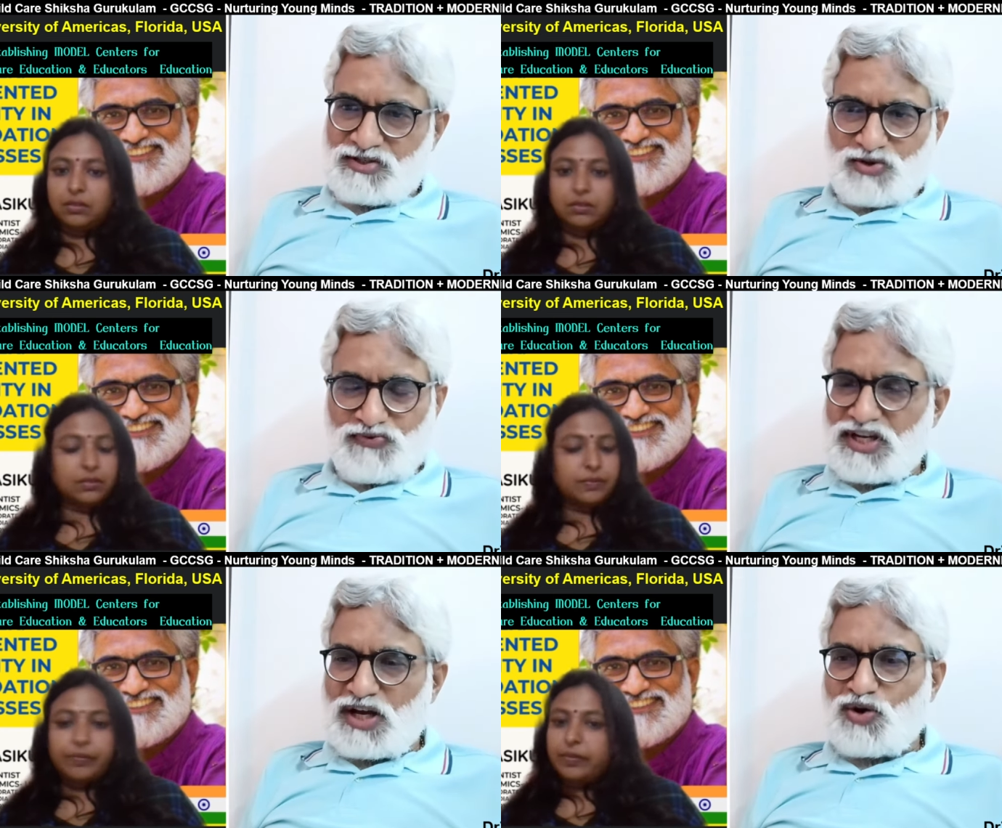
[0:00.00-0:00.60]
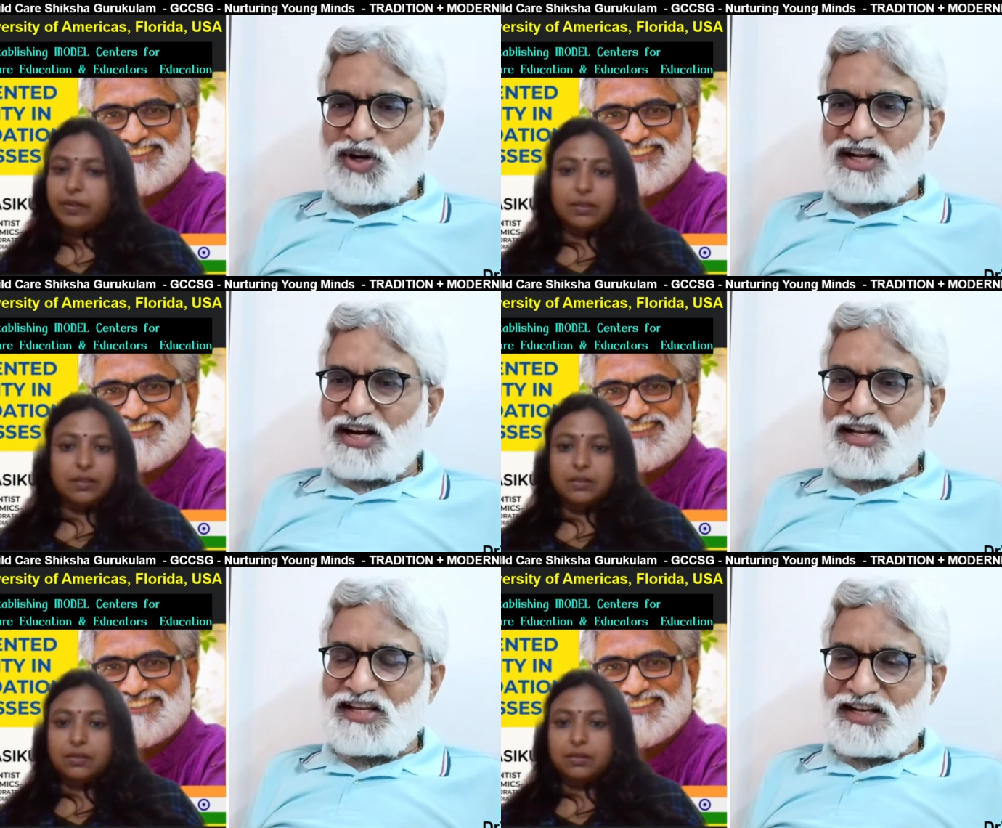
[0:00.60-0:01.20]
Speaker 1: So we are only
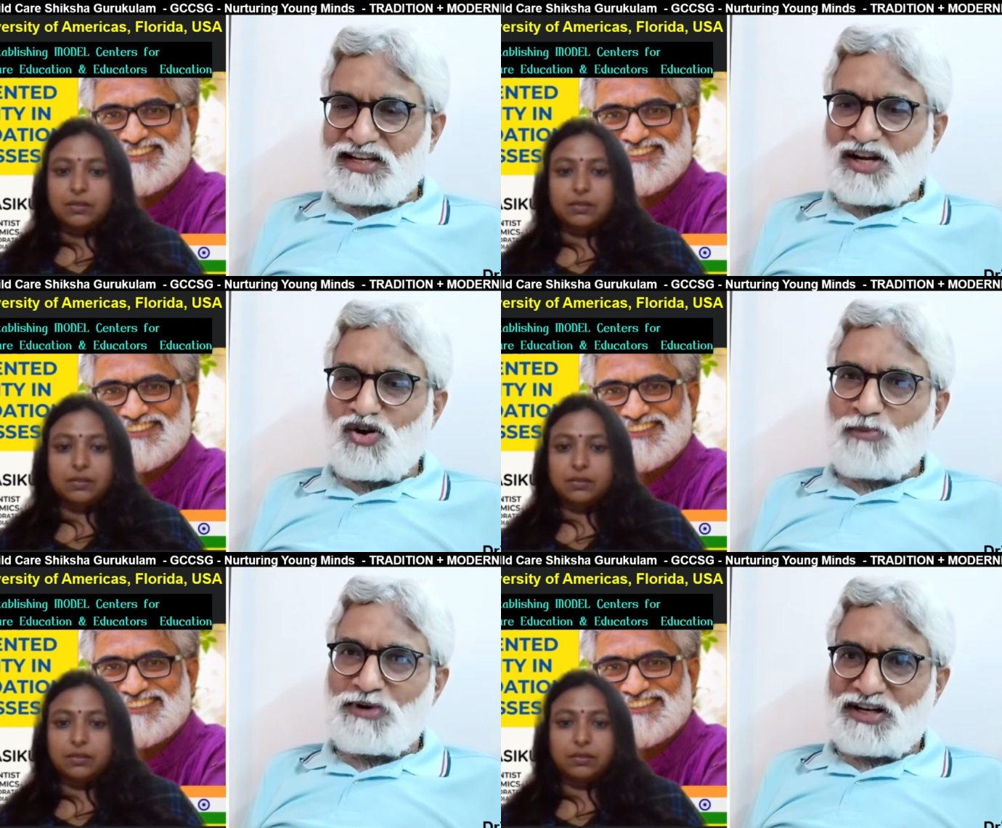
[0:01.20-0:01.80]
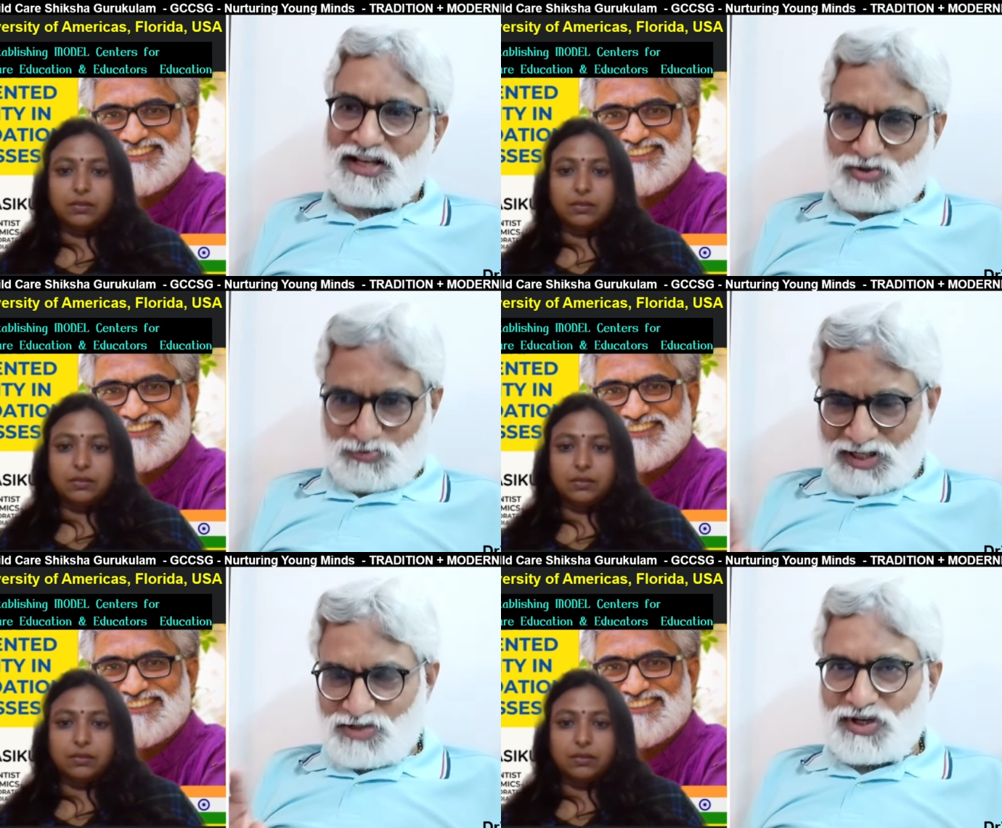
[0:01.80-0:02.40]
running like a common
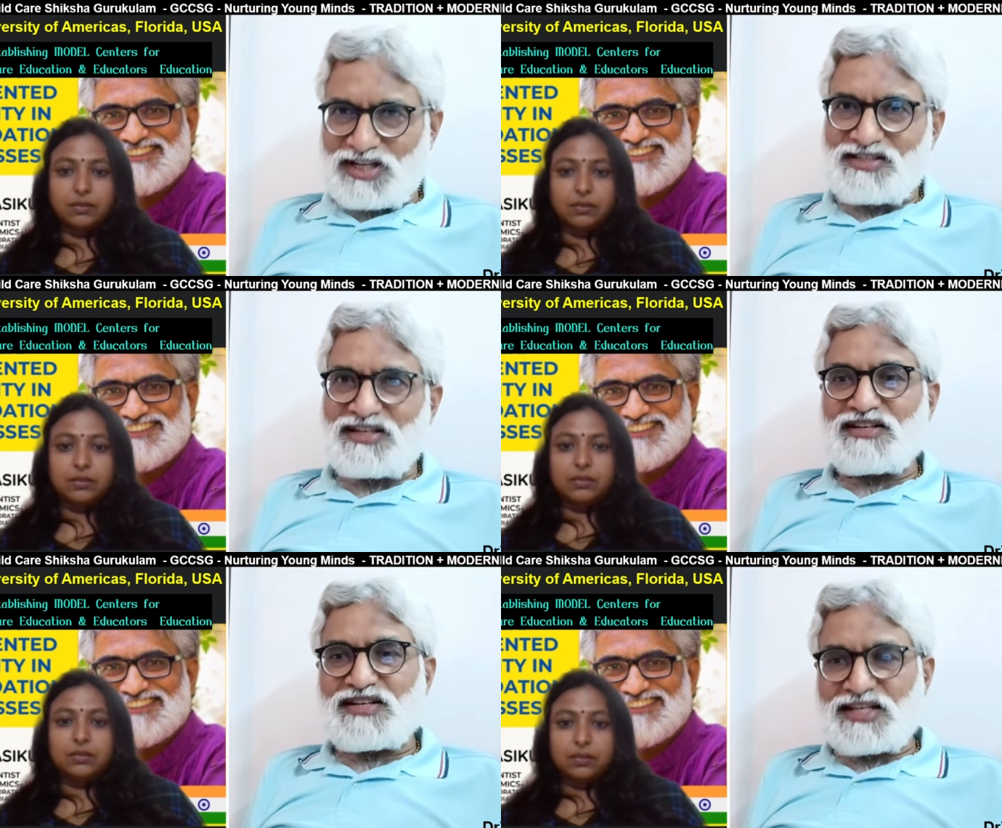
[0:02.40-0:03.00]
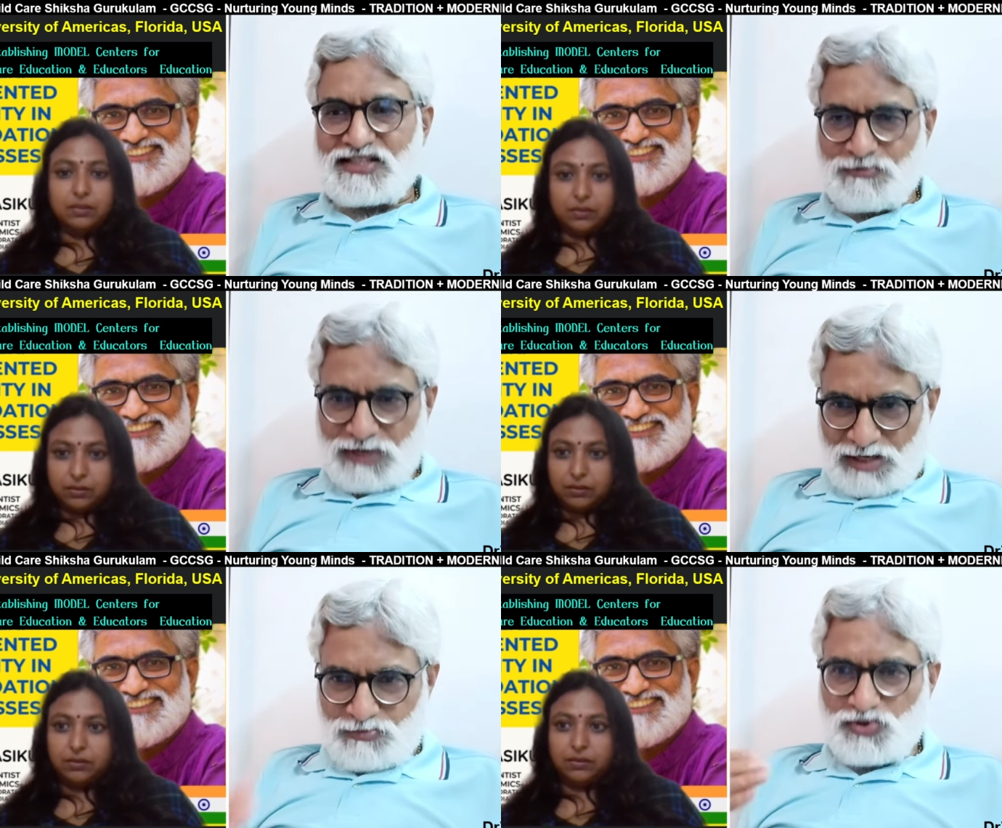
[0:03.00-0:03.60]
classroom. That's what I said. It takes
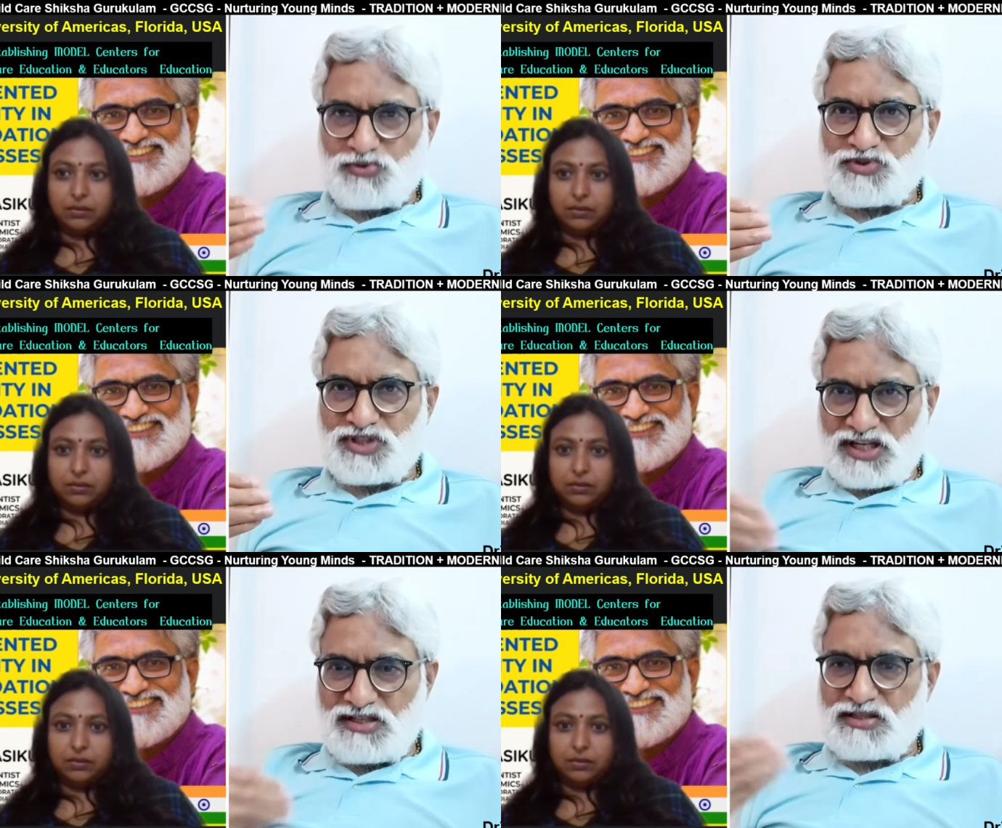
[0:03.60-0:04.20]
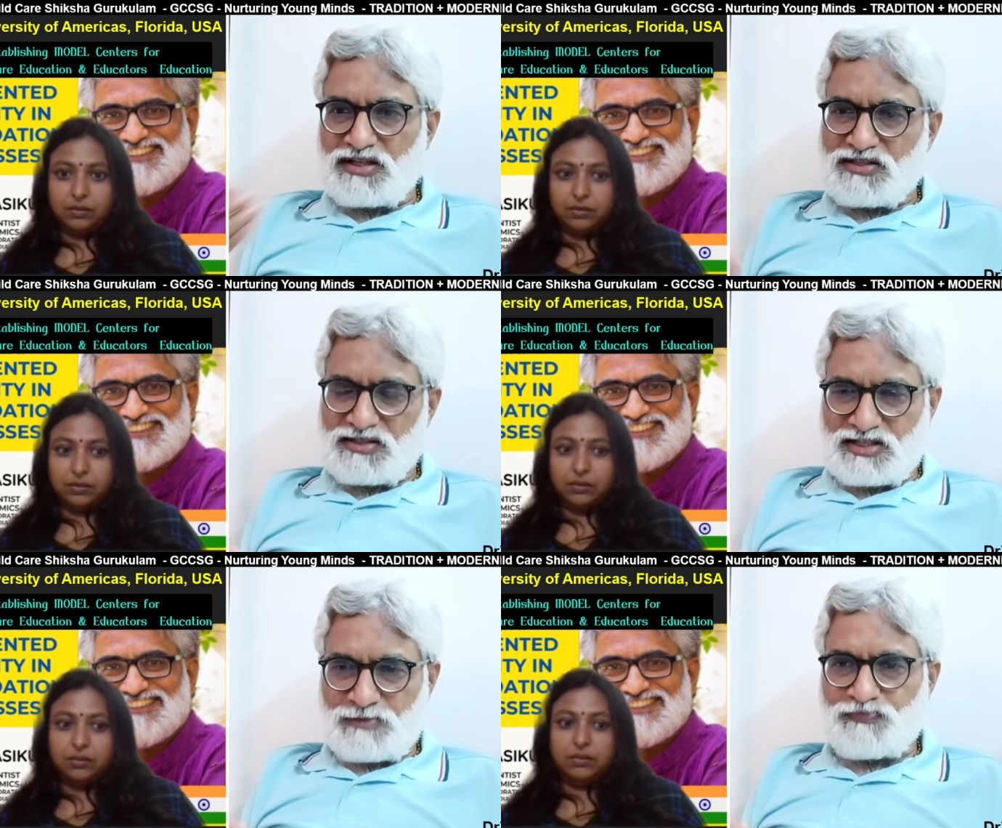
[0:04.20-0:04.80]
some time to change the
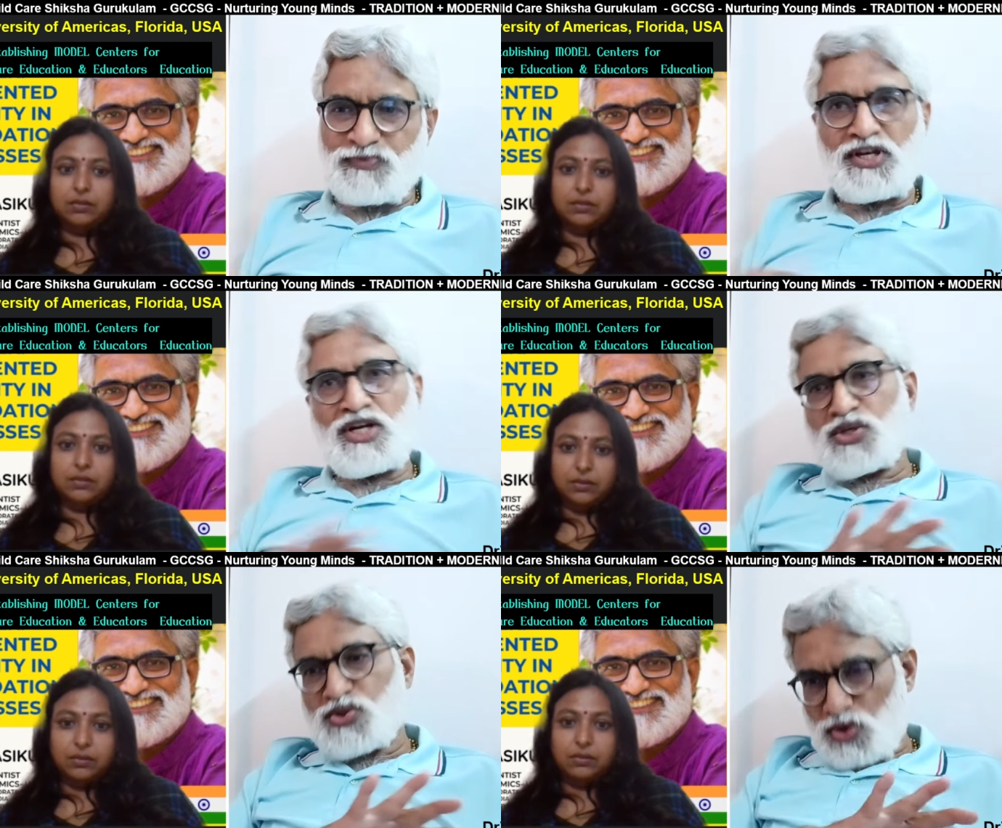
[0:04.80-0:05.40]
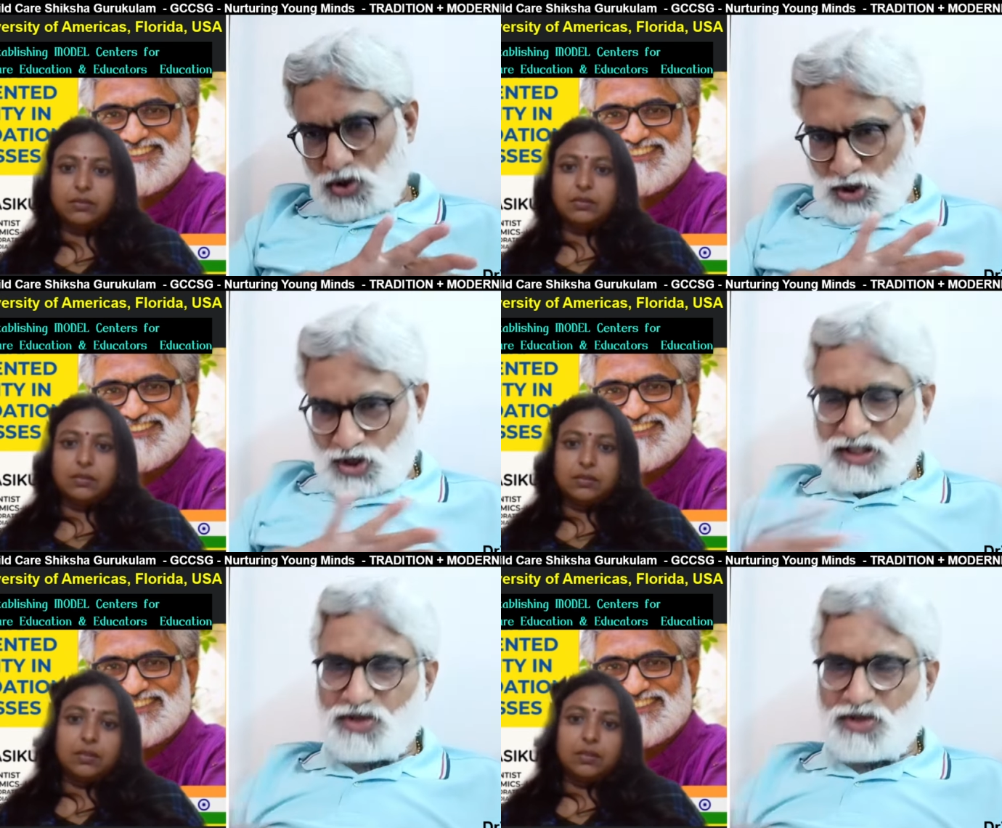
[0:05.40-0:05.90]
system. So all